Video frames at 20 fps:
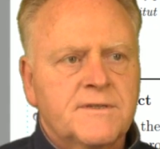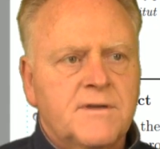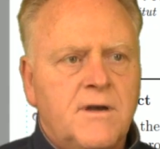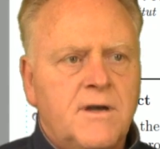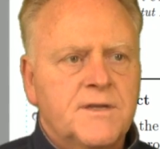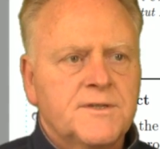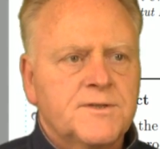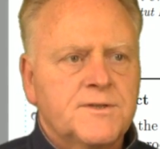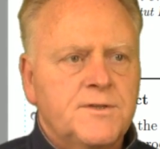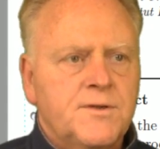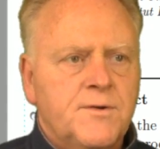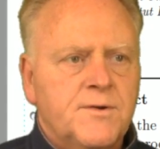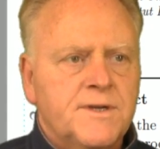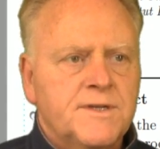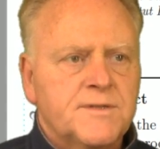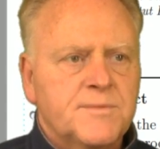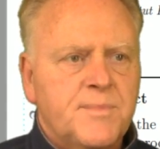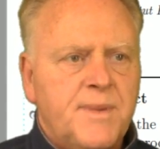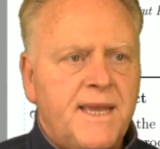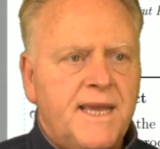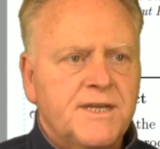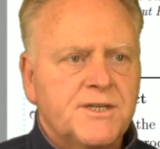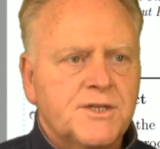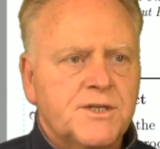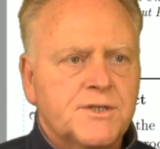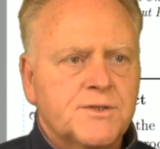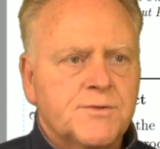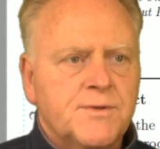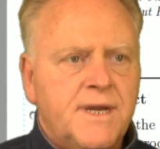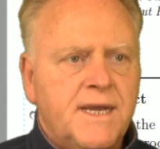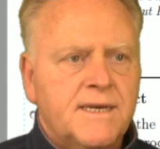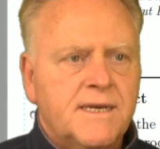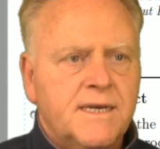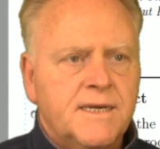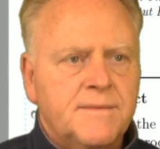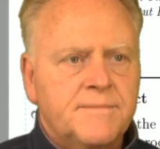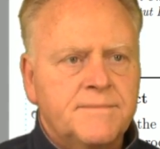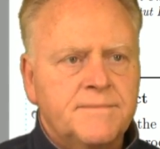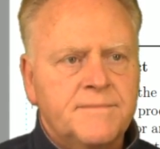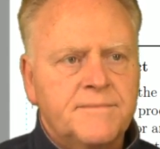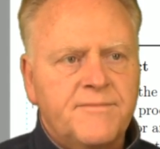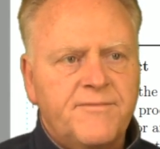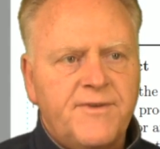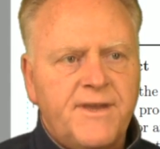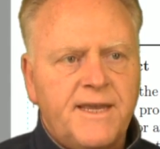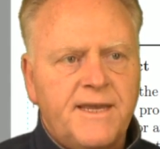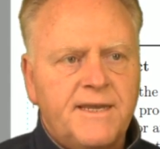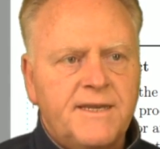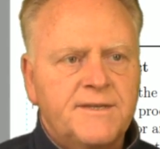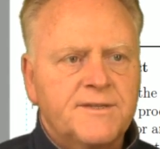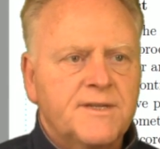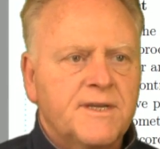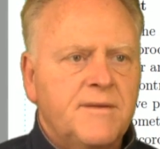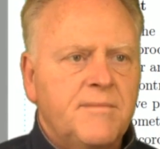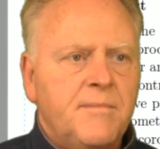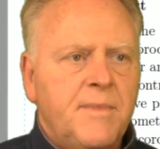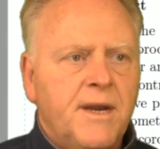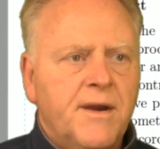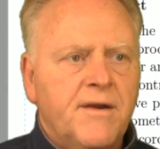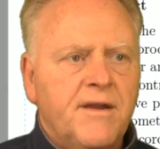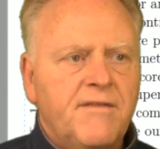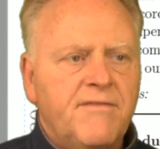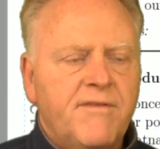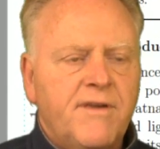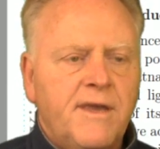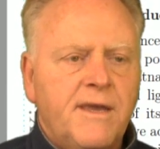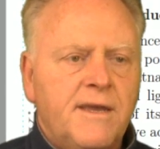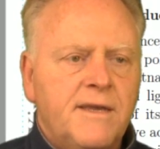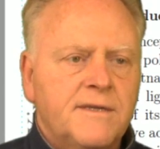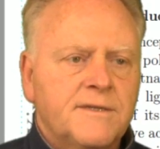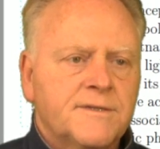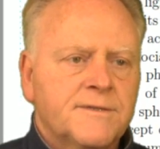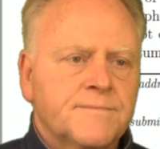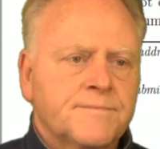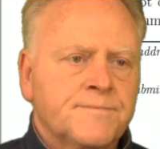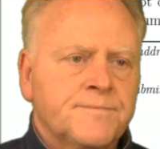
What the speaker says: also known as Panchatratanam phase and Berry phase,